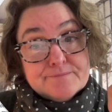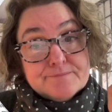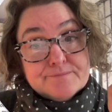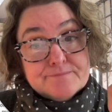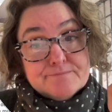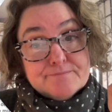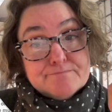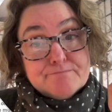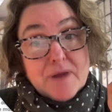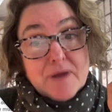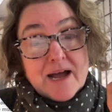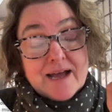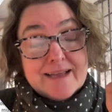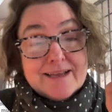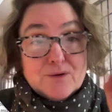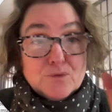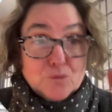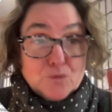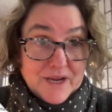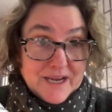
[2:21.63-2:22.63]
my
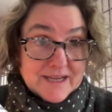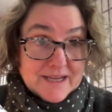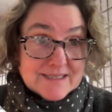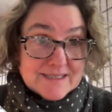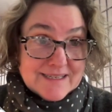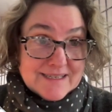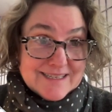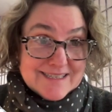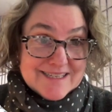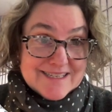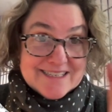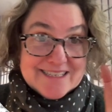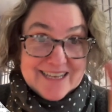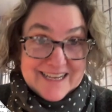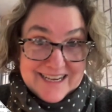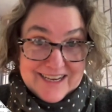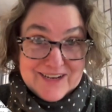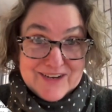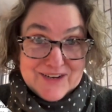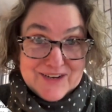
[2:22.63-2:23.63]
weakness
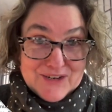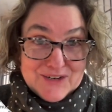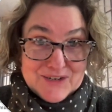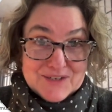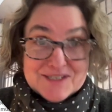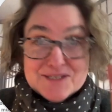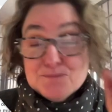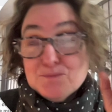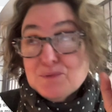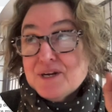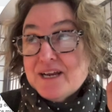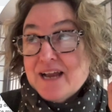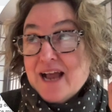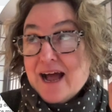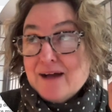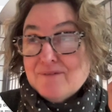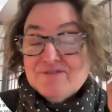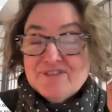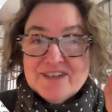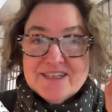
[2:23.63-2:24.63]
here is pretty
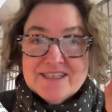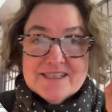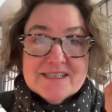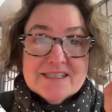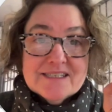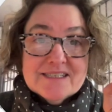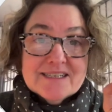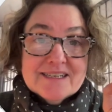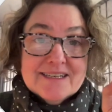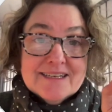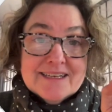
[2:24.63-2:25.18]
obvious.